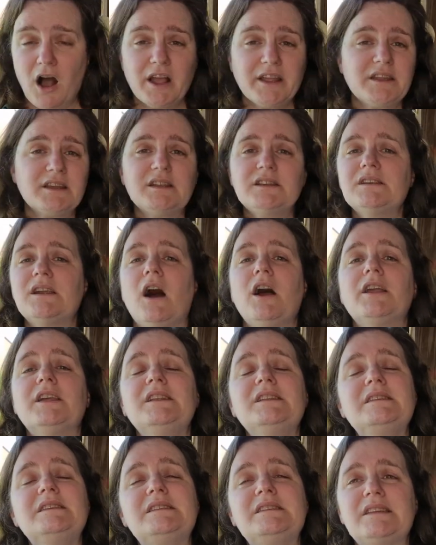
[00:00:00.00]
I can I
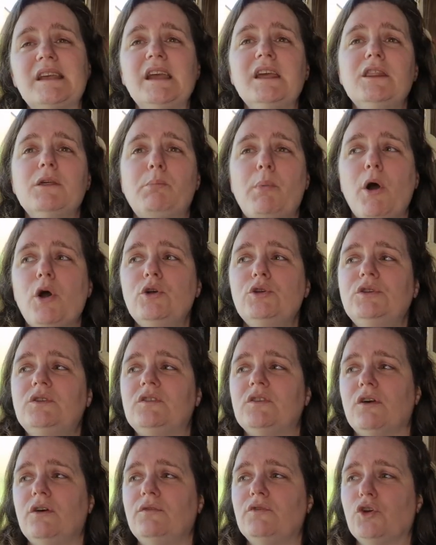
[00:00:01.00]
can see the
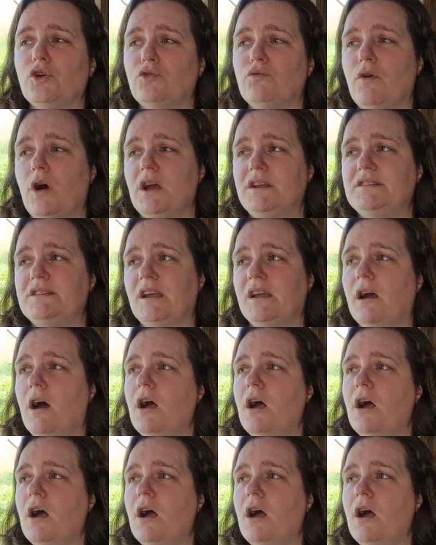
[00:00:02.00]
bones of good writing.